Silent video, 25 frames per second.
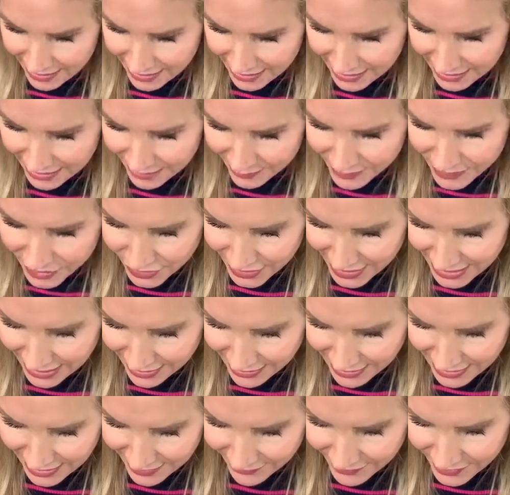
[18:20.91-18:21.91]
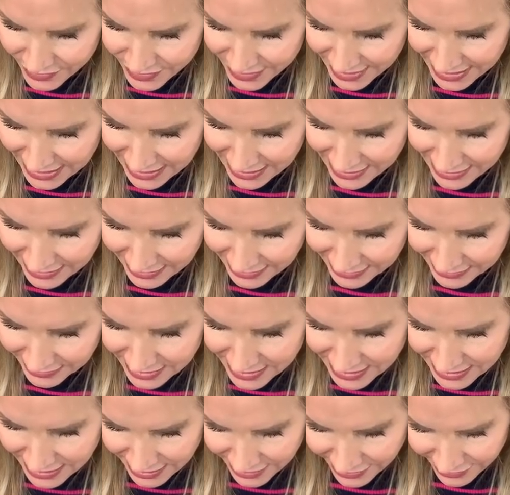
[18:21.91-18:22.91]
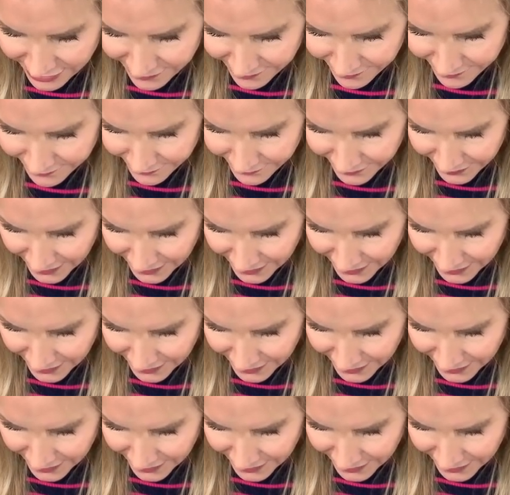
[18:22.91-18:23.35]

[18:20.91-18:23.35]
And I'm trying to think if there's anything else in here.